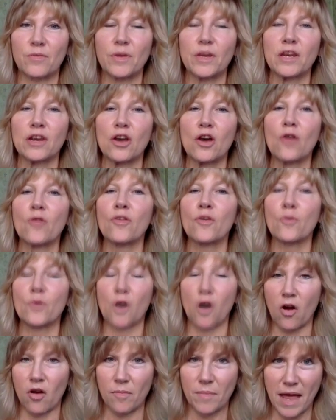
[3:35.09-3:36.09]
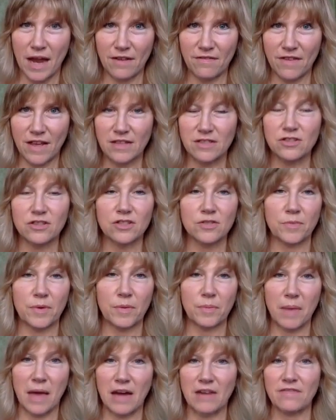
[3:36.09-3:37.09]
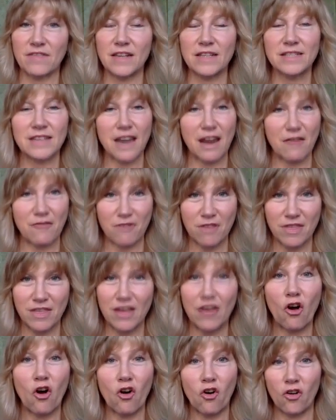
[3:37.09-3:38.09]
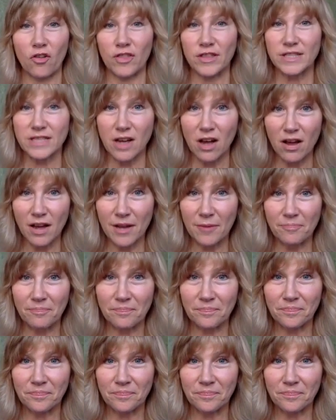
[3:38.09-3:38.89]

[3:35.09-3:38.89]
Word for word: We know that we're all manifestors. We manifest everything all the time.